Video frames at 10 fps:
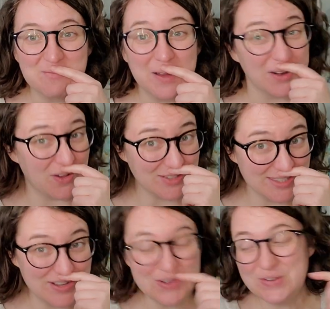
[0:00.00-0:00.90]
But
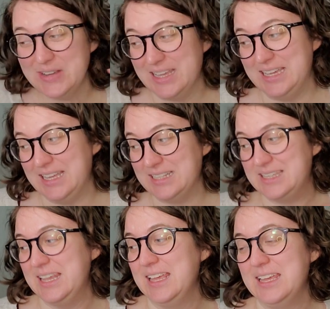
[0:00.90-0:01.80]
also,
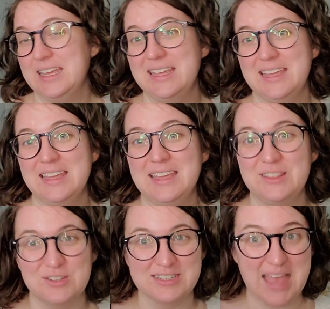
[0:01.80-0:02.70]
it.
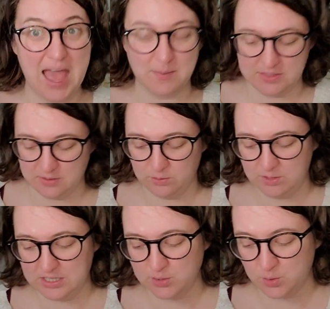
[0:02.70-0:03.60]
It looks
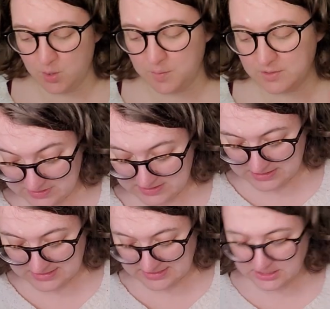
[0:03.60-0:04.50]
absolutely adorable.
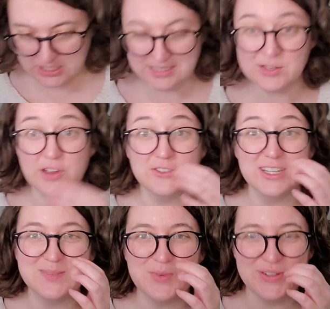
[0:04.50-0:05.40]
The stitching, so I've
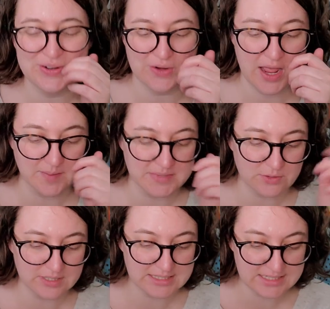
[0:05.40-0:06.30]
just pulled her up.
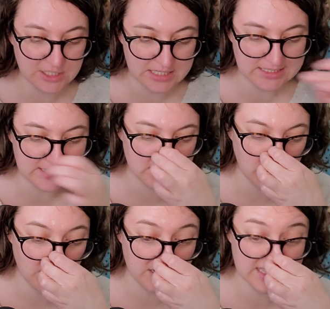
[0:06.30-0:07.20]
So the stitching
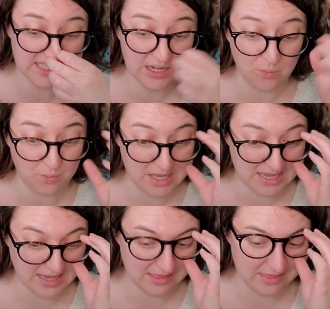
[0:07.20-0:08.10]
starts in a
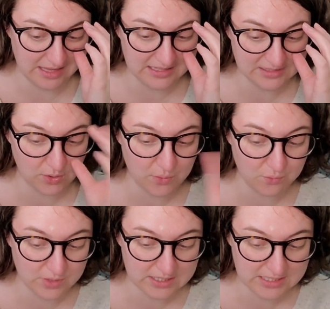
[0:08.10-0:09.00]
week, I think. So I
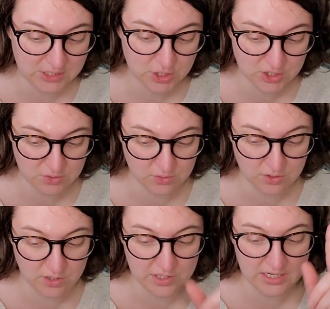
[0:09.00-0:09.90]
really
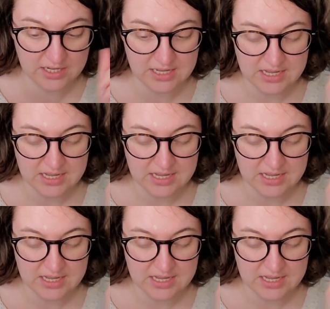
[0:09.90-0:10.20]
should